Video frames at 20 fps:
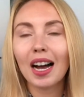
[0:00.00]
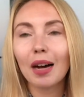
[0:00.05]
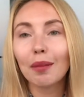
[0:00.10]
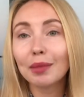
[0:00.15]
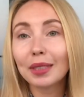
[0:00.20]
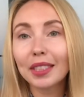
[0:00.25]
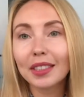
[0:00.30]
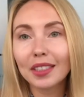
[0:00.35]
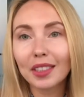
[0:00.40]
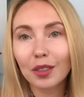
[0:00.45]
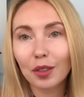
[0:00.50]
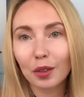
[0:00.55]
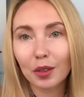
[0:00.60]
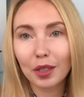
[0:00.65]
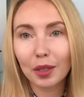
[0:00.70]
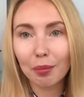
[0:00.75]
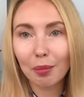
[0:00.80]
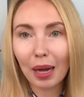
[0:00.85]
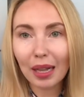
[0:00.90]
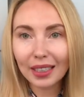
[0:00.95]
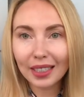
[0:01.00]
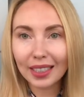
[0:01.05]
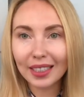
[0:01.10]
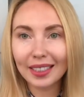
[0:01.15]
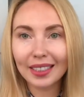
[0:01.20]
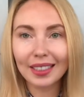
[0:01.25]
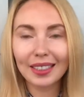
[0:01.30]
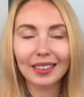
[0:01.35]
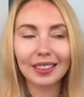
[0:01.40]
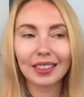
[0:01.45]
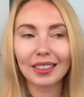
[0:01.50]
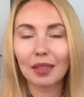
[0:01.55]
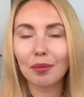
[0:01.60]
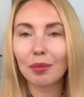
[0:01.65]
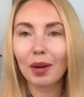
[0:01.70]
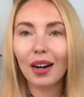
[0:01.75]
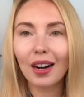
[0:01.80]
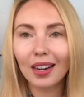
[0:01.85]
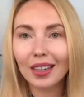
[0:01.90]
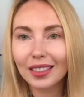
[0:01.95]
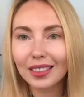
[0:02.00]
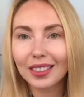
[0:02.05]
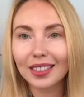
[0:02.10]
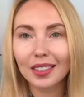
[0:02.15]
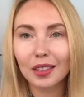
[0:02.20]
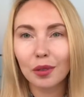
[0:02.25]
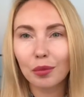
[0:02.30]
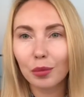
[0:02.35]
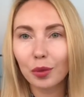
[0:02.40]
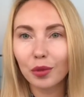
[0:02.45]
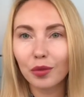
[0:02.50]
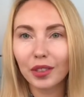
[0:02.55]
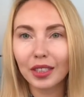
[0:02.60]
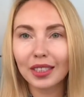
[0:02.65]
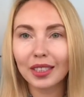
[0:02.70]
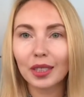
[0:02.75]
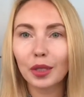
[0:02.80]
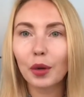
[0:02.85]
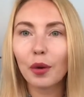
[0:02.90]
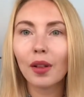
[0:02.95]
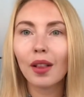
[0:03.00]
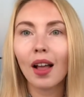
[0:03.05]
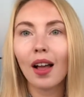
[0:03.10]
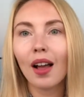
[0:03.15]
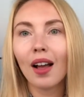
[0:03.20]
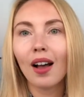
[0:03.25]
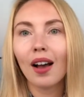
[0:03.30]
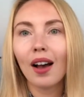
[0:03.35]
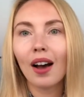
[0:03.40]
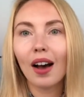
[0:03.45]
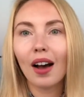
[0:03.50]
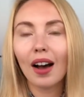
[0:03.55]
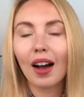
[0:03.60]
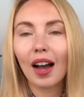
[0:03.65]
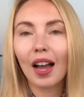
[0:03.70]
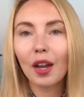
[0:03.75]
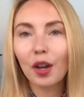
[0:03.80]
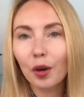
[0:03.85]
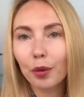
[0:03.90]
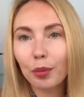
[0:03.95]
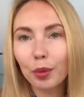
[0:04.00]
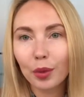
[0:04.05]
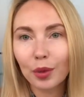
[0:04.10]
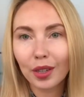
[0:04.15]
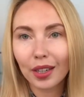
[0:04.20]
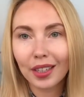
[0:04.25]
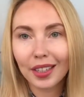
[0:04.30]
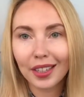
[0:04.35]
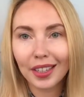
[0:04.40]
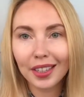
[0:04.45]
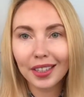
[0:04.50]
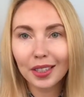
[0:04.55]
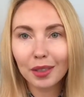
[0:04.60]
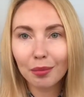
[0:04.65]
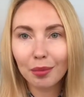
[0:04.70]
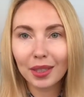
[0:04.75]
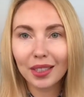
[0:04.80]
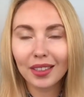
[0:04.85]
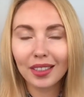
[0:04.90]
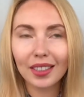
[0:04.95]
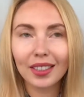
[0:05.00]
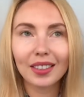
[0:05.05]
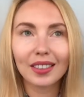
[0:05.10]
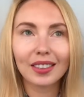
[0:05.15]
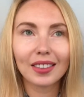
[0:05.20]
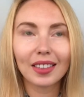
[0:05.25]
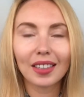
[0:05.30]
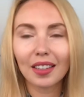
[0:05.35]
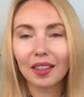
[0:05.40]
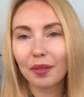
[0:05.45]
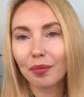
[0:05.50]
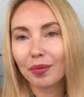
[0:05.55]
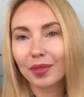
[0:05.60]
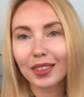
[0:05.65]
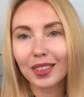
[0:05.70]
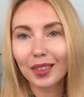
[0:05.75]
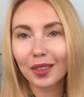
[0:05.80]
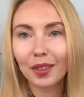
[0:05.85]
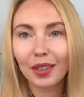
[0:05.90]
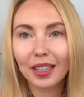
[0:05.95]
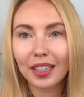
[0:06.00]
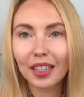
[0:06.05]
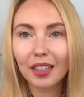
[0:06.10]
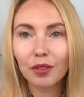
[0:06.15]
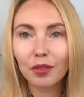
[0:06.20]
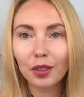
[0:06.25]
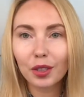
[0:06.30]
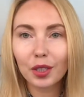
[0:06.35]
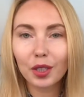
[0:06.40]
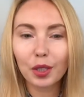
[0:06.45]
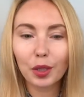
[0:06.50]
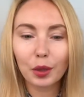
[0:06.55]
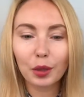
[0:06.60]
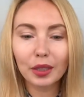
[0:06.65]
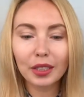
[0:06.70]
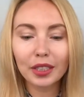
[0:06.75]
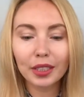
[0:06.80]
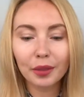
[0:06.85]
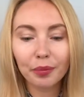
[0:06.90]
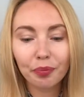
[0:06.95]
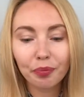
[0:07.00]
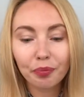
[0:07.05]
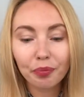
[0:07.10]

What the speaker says: I'm sitting on the balcony and some cars are moving, so I hope you can hear me, and sorry again for the noise.